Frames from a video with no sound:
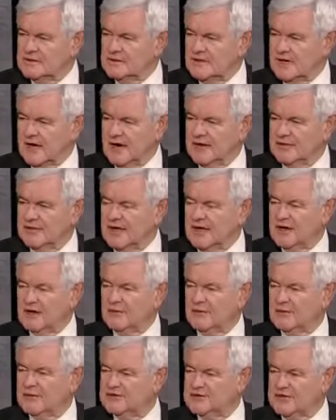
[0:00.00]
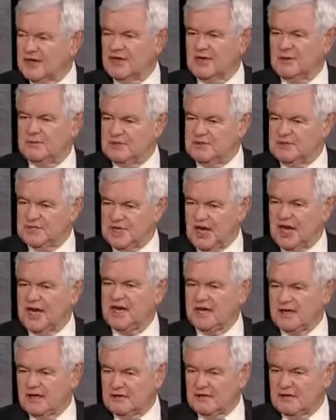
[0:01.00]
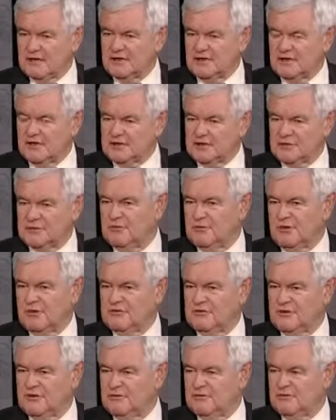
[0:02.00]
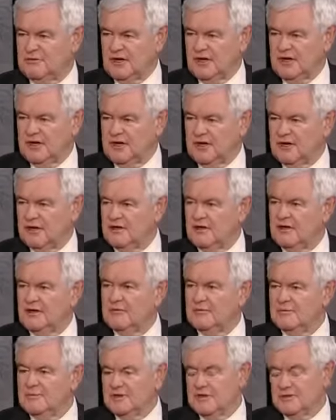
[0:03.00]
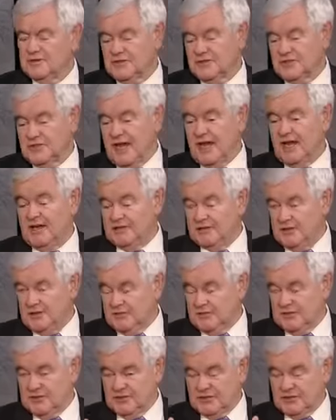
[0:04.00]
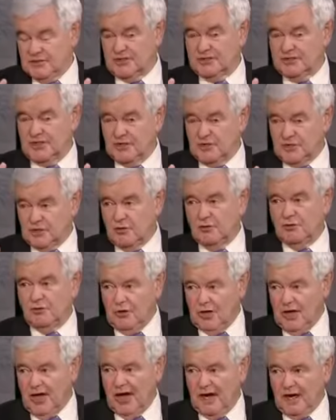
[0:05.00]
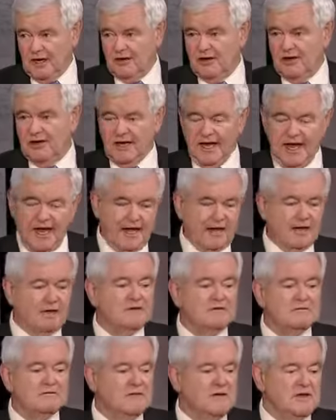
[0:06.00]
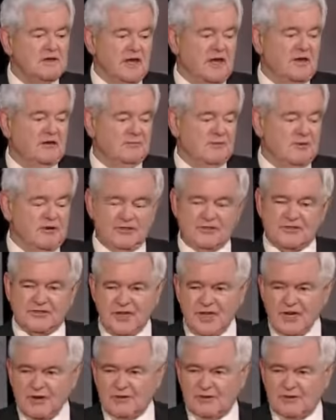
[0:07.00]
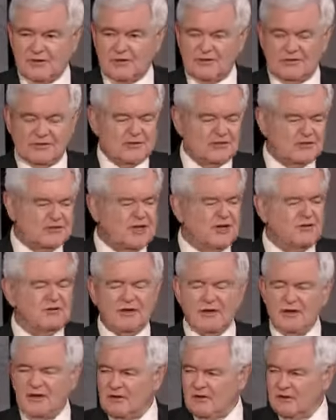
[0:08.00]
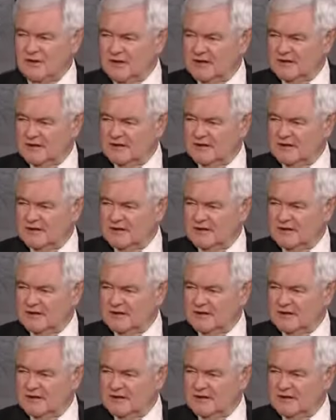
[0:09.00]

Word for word: I think, would suddenly be shaken in their support for Clinton because she's she's such a total liar, and in, in secret, there's a secret Hillary.